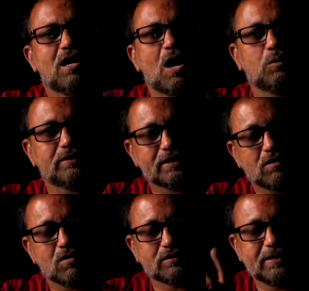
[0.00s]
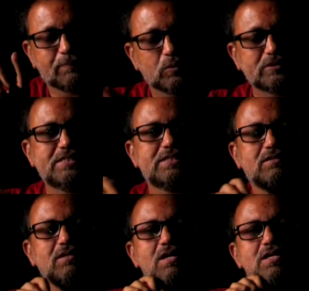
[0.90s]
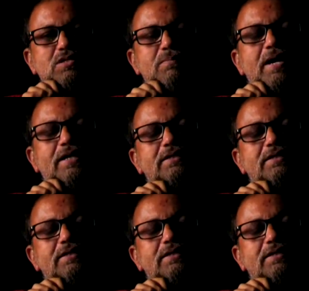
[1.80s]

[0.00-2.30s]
how they got their position. So my